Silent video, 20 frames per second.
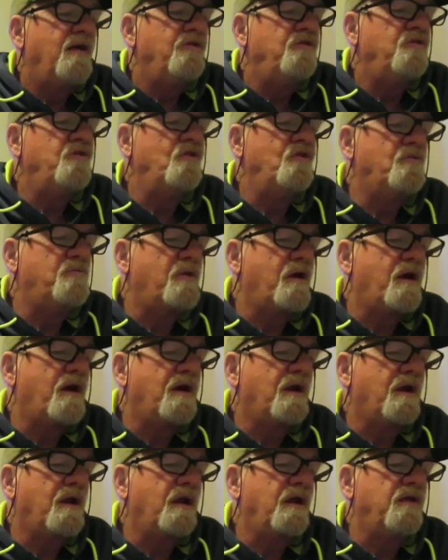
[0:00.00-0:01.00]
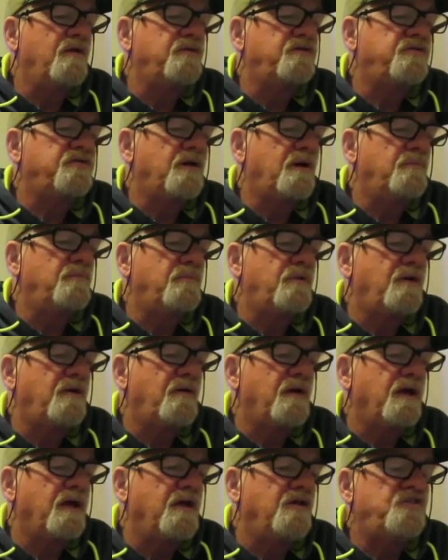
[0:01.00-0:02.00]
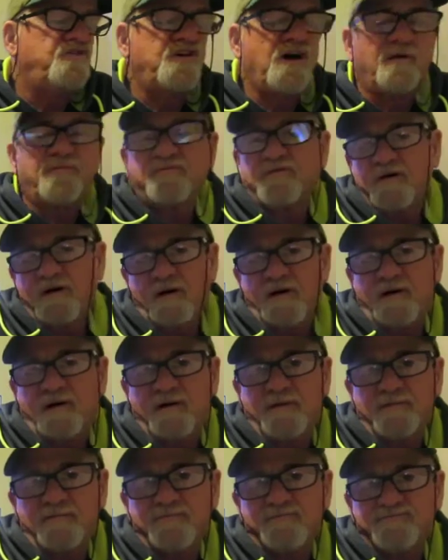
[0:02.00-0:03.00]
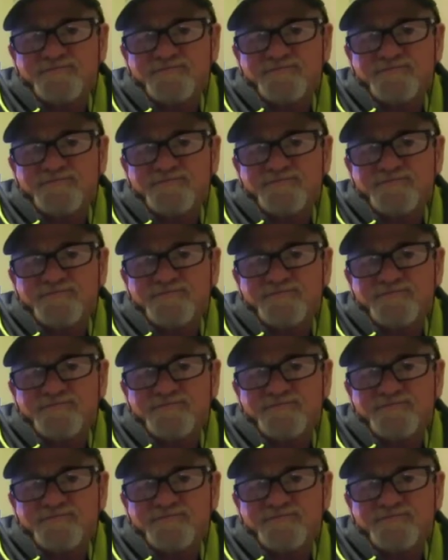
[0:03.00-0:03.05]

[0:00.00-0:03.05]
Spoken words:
New Maryland Sunbury. Jeff Carr.